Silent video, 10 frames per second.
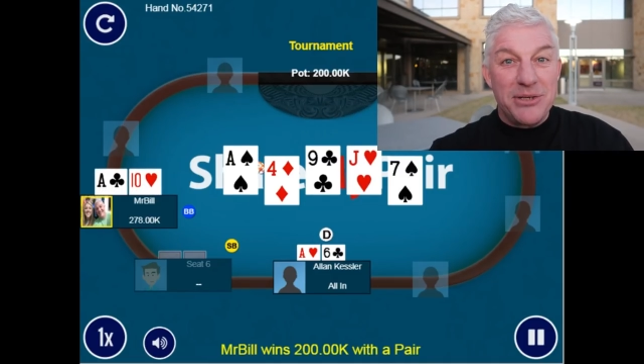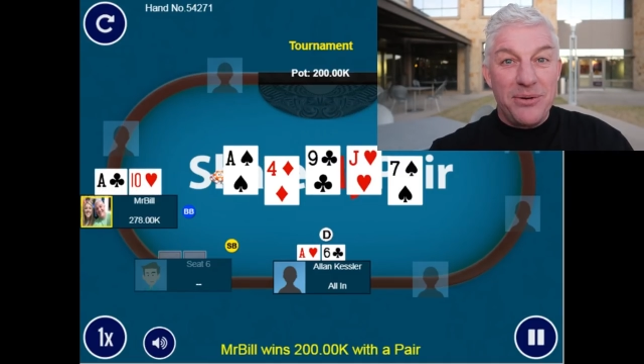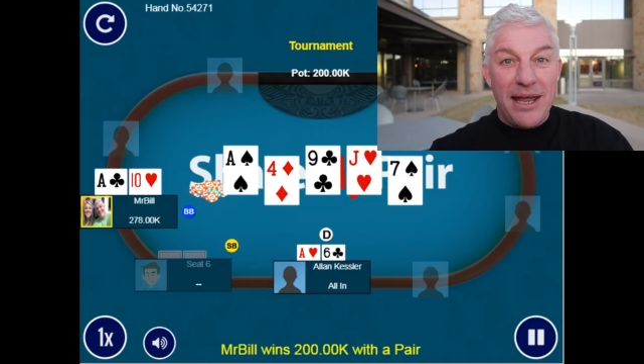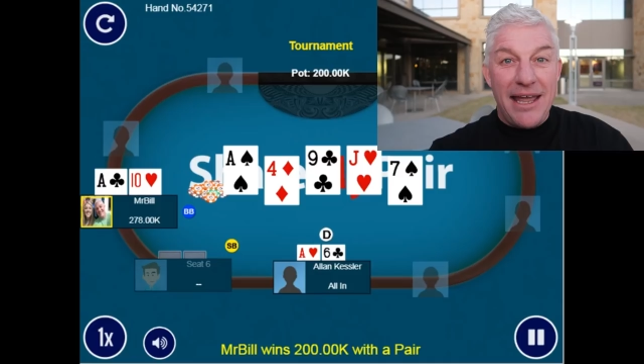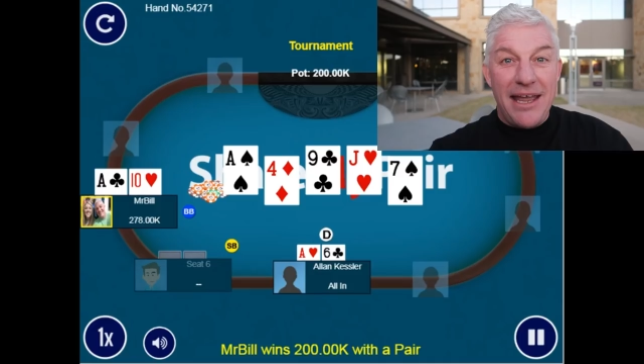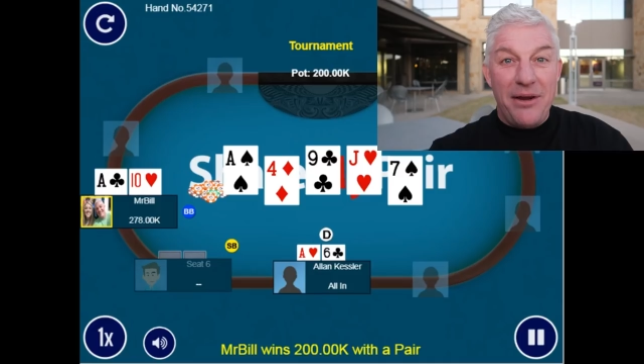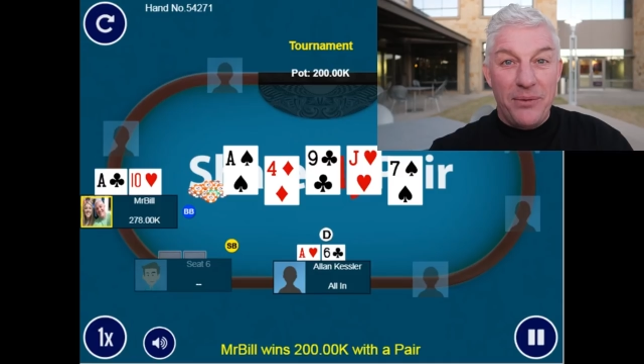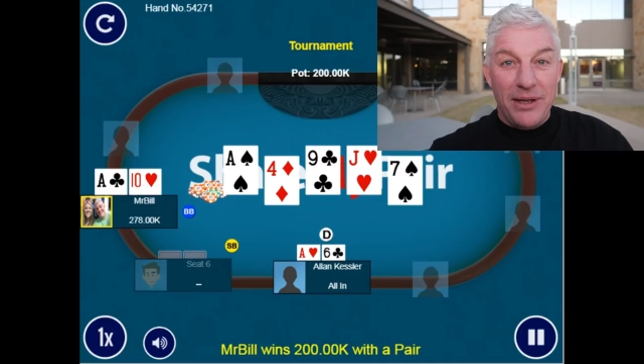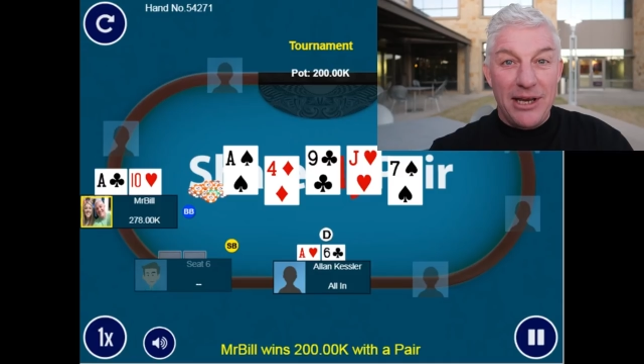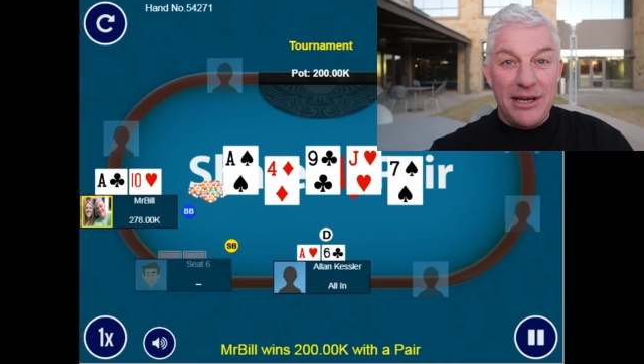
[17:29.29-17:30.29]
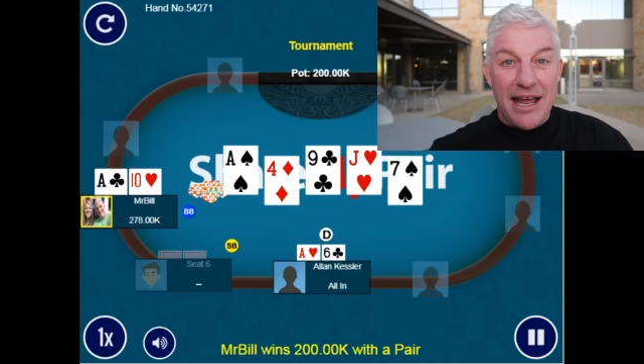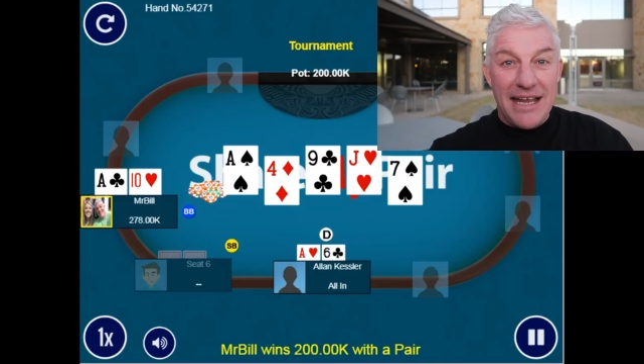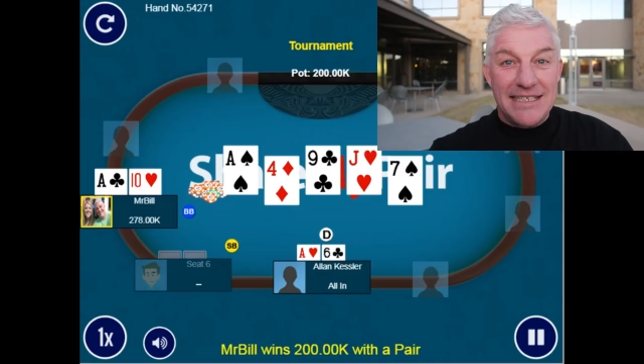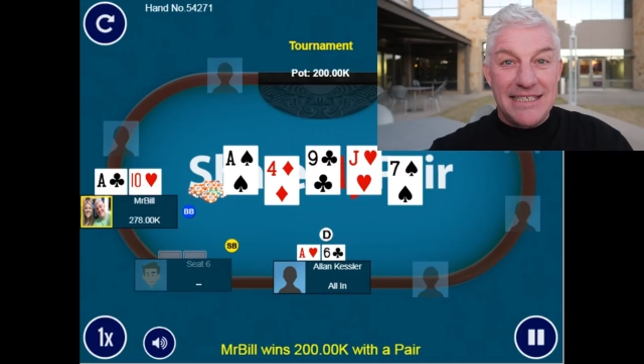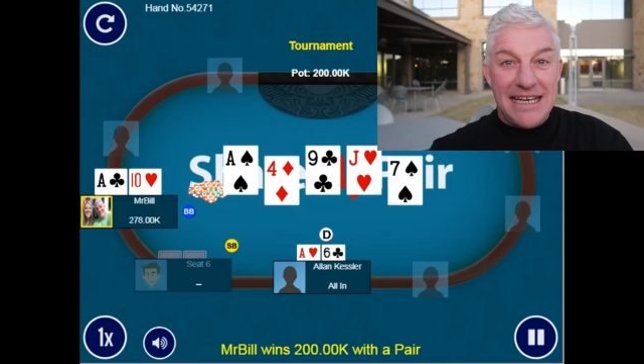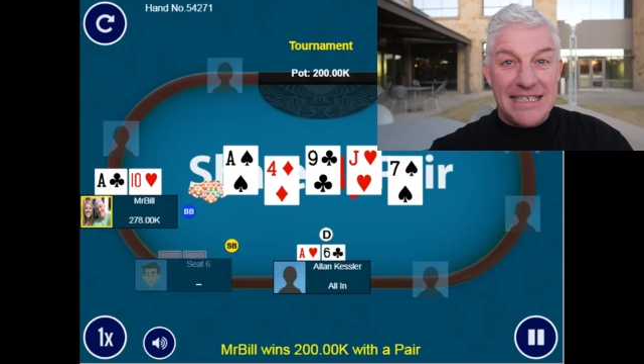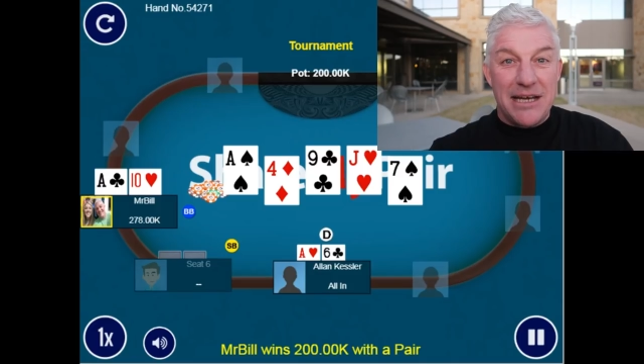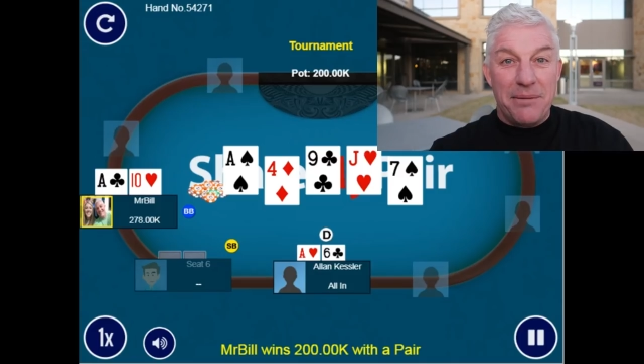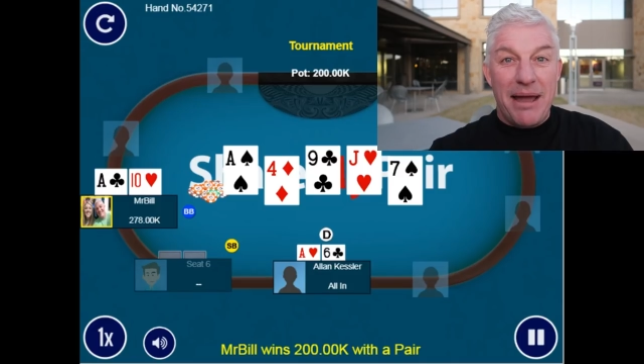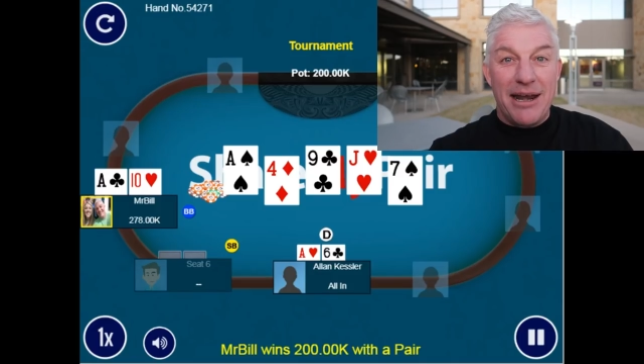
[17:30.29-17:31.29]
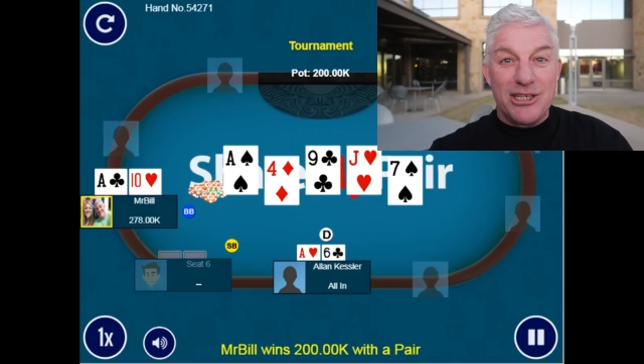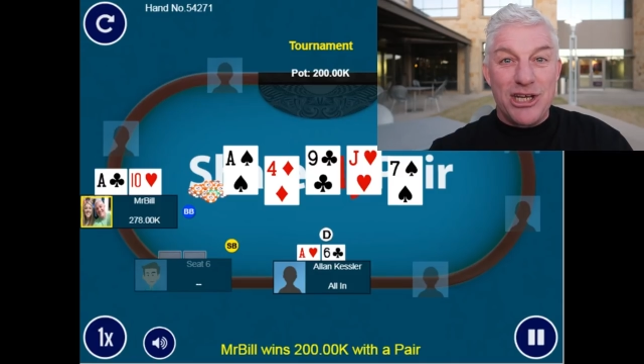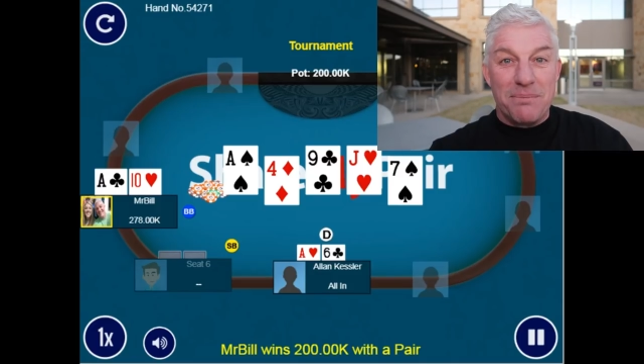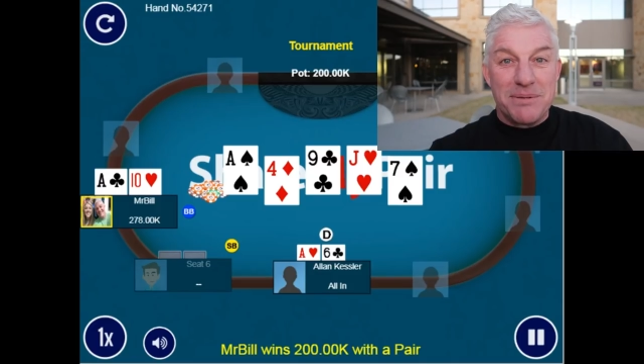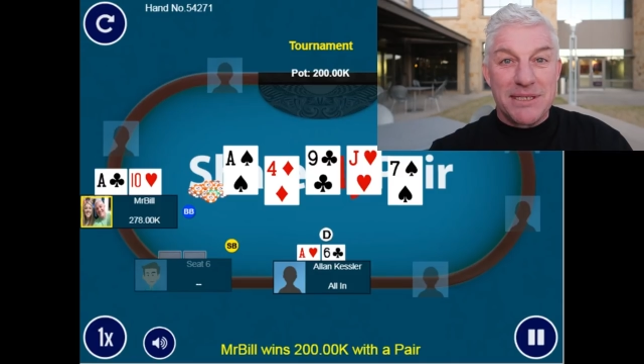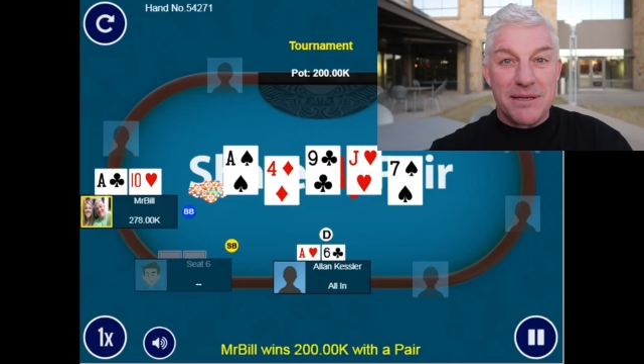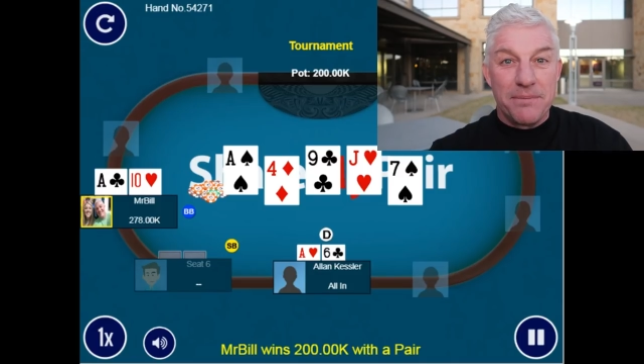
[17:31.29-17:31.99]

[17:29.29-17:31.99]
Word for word: to a really nice, decent amount of chips.